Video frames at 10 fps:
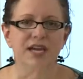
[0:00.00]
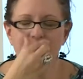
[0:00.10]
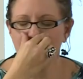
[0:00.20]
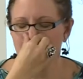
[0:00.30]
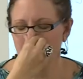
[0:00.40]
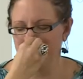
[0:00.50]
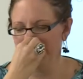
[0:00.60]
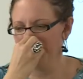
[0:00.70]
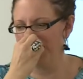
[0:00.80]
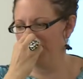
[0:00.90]
kid on a
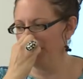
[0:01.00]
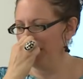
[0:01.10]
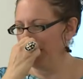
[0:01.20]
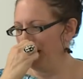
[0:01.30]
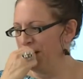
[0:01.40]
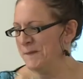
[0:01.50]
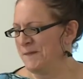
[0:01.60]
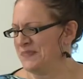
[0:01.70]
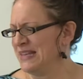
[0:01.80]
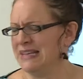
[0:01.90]
playground.
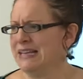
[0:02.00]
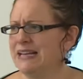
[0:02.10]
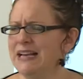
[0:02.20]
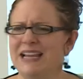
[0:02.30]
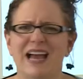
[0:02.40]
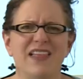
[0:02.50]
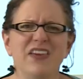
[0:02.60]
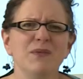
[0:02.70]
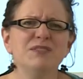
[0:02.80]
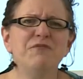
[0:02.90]
I
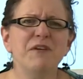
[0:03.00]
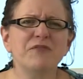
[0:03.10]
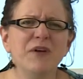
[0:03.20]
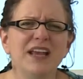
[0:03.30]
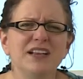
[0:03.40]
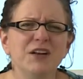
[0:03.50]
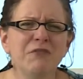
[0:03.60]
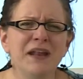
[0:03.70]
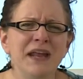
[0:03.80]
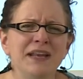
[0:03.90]
think he was in fifth grade, the little
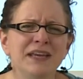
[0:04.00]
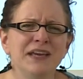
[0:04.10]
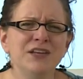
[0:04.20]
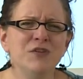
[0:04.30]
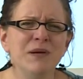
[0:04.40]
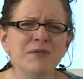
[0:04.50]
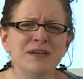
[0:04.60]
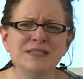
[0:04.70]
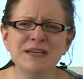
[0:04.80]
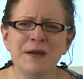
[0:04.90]
redheaded kid. Do you remember
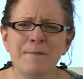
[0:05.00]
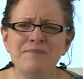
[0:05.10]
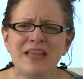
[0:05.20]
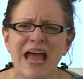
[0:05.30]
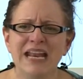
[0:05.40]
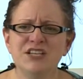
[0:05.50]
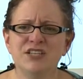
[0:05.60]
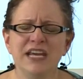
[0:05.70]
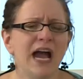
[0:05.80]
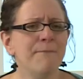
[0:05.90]
this? And he,
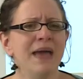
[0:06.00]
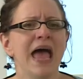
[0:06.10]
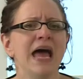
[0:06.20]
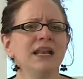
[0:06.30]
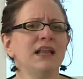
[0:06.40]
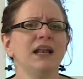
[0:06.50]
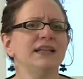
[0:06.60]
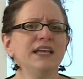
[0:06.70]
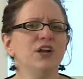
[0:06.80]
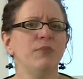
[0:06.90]
he got mad at a little
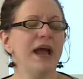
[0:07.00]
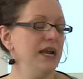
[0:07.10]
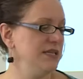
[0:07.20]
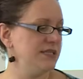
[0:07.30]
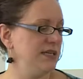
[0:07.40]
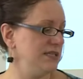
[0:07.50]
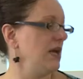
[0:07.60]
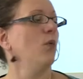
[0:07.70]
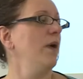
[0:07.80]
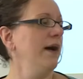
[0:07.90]
Latino boy, and he's, he's
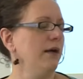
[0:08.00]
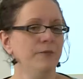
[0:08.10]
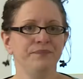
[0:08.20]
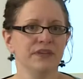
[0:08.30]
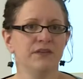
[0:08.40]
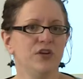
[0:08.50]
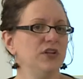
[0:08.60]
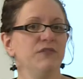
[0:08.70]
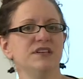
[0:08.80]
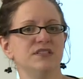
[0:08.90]
like, Well, the
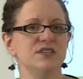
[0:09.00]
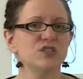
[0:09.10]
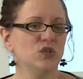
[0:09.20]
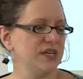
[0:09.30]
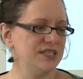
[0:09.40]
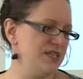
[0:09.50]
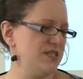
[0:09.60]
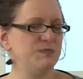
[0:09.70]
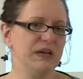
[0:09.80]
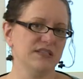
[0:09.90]
only reason this school exists
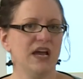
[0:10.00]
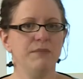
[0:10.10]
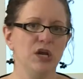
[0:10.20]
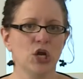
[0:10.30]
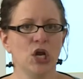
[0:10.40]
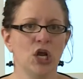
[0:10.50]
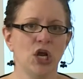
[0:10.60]
is because I'm here